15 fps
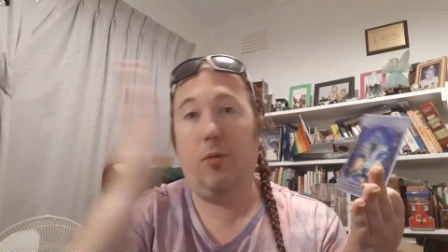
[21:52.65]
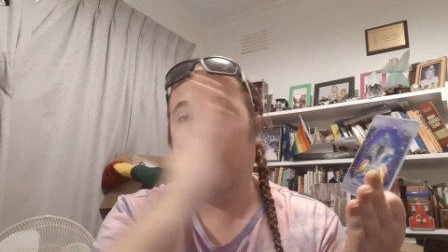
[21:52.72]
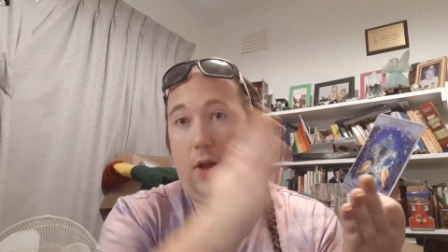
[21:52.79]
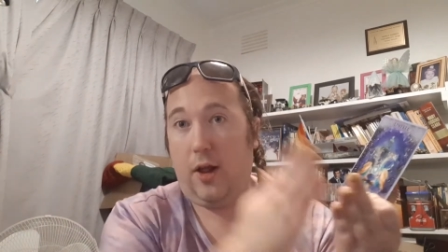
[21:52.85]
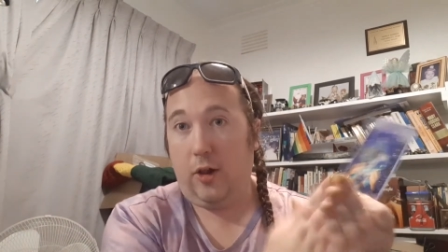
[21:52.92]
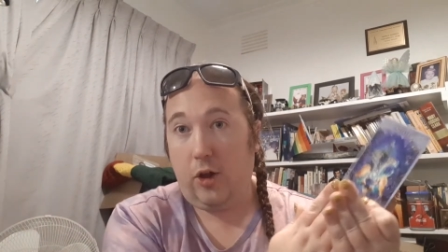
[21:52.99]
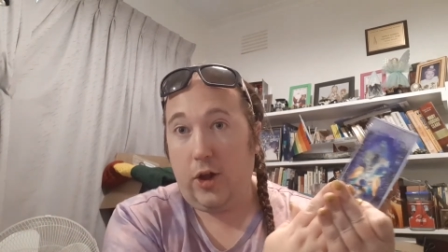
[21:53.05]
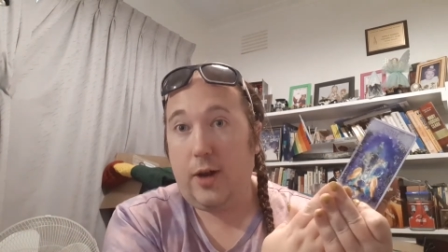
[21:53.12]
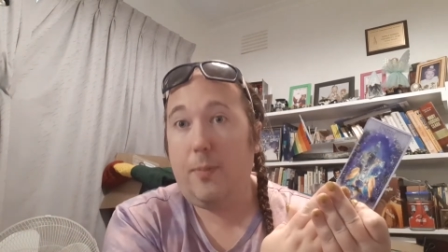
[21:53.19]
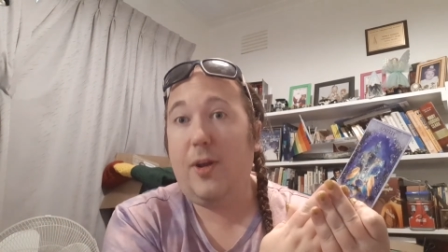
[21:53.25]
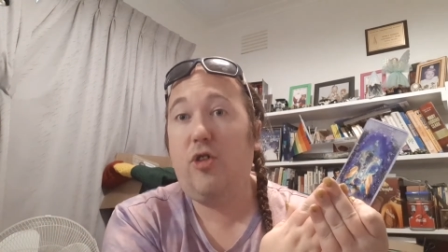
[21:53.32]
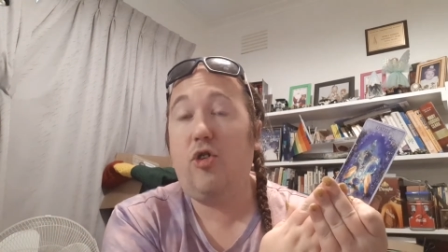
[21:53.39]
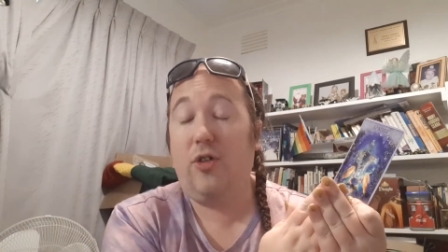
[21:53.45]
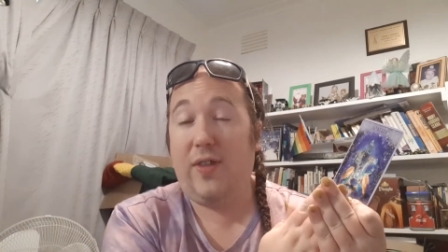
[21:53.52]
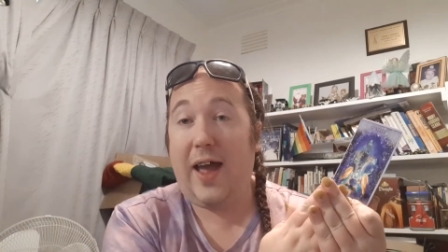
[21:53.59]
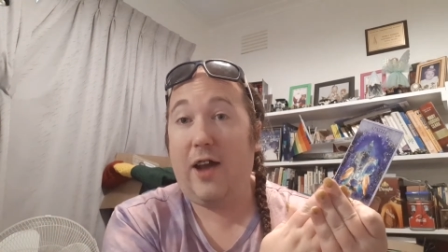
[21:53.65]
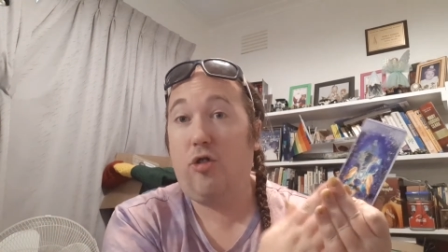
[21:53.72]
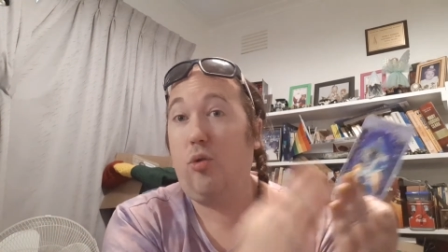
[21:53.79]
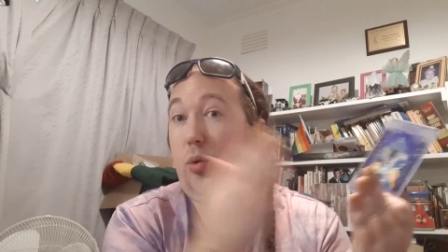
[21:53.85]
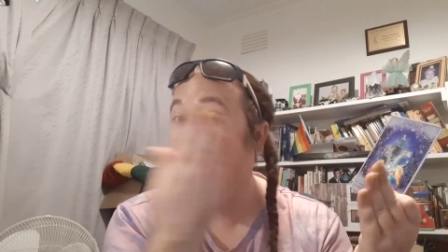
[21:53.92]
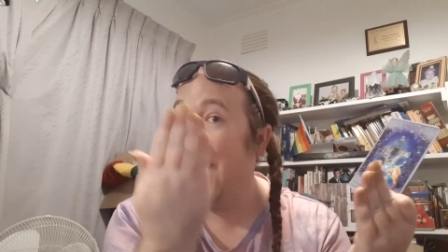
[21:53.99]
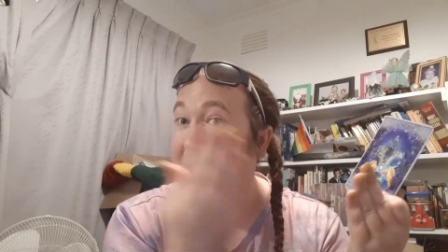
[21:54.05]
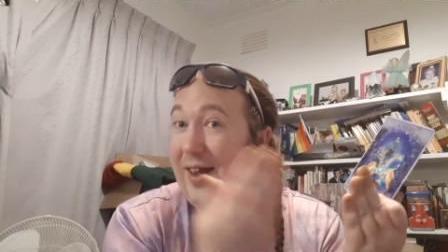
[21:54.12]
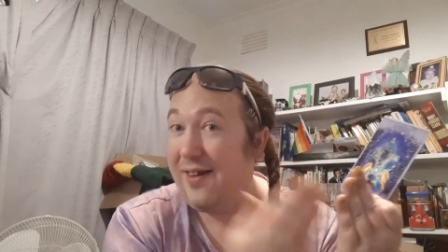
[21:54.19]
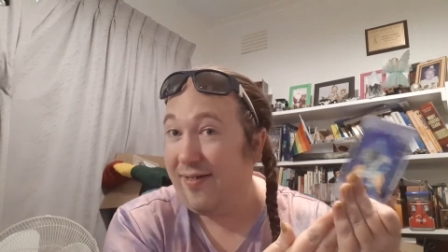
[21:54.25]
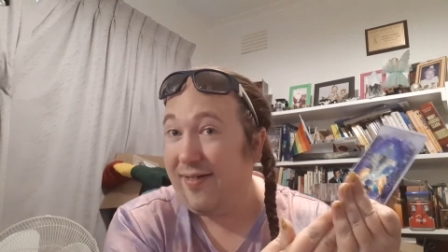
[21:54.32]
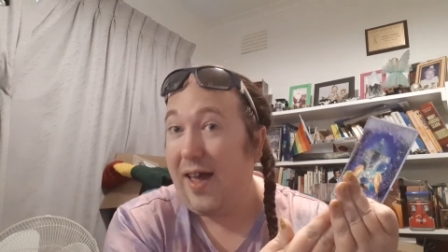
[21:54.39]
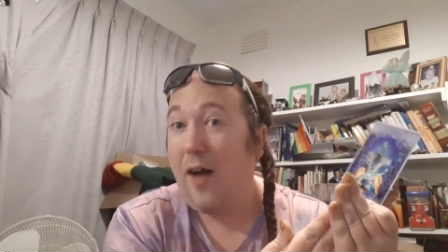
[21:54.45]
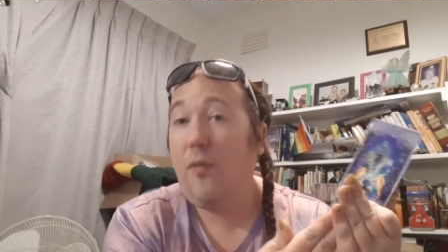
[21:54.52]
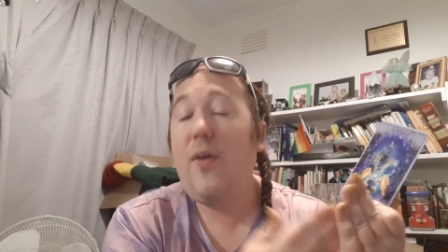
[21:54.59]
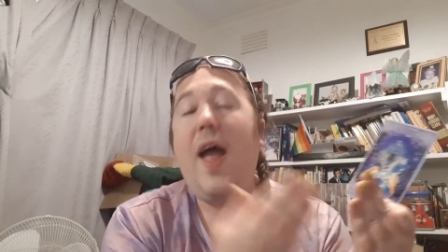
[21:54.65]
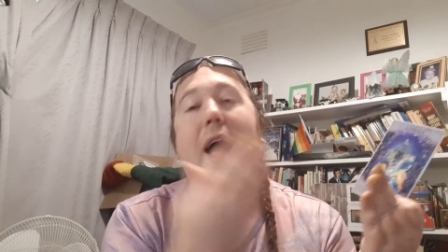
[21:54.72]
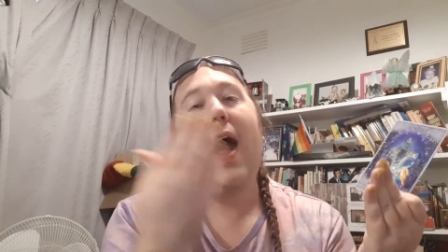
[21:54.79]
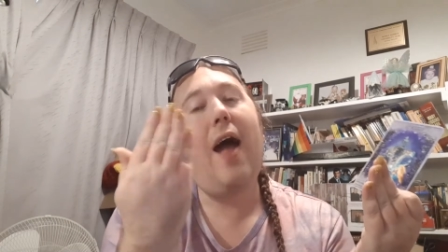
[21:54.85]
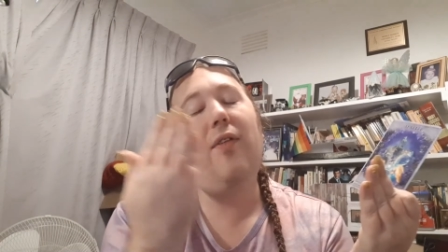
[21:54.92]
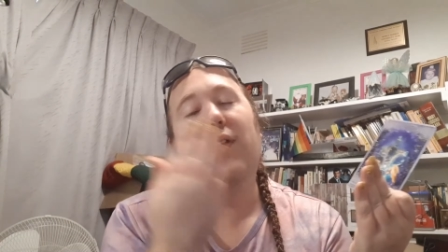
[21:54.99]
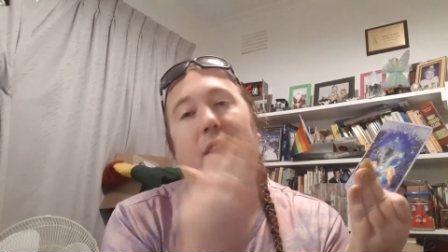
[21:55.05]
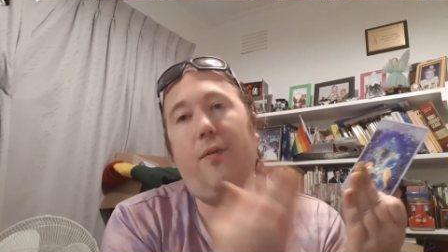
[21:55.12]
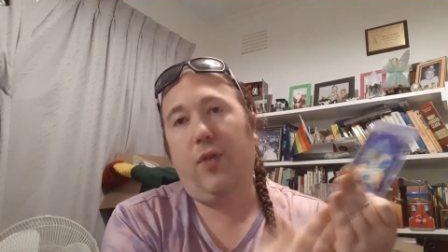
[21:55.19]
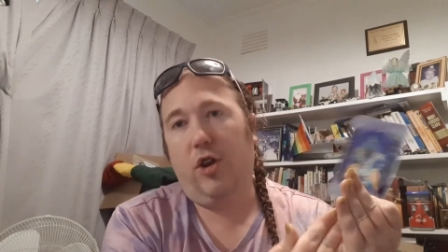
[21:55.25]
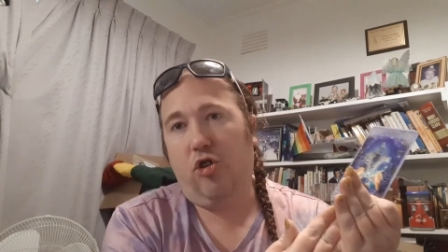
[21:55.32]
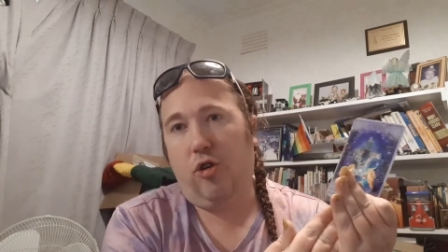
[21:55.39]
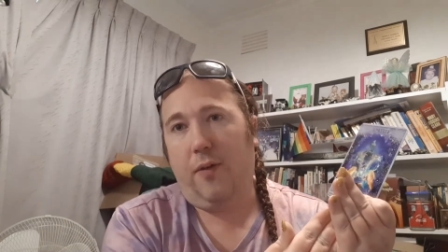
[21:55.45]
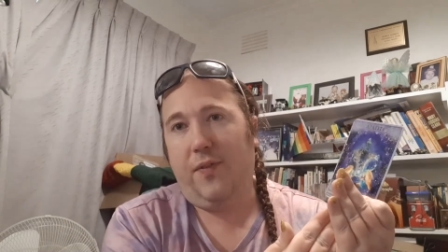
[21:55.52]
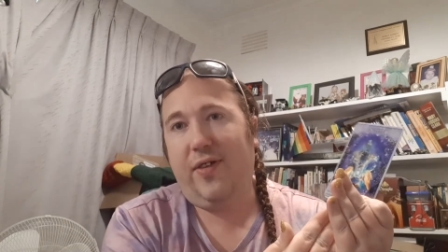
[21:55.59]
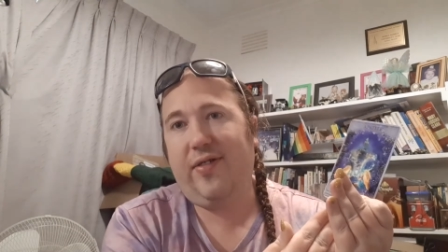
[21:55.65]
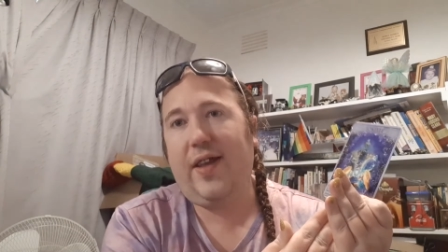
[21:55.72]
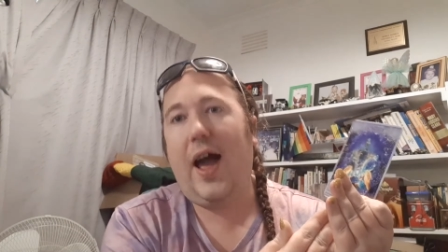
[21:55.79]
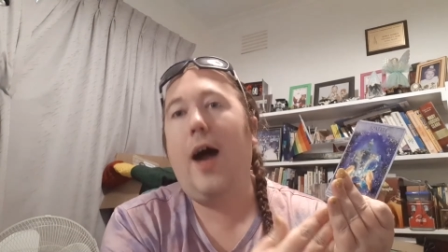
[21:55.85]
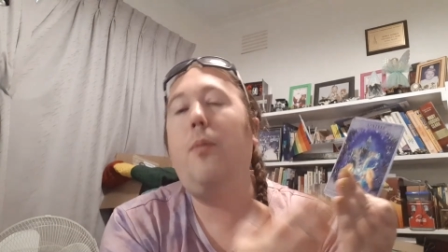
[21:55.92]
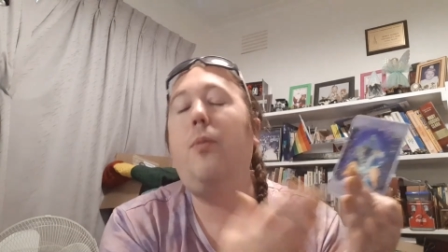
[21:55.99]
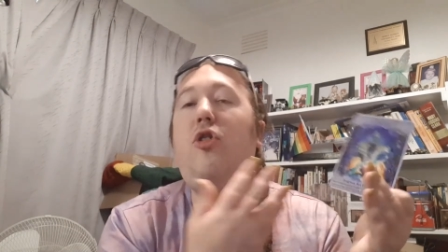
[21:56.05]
alerting me to the actual card itself and the definition of this card,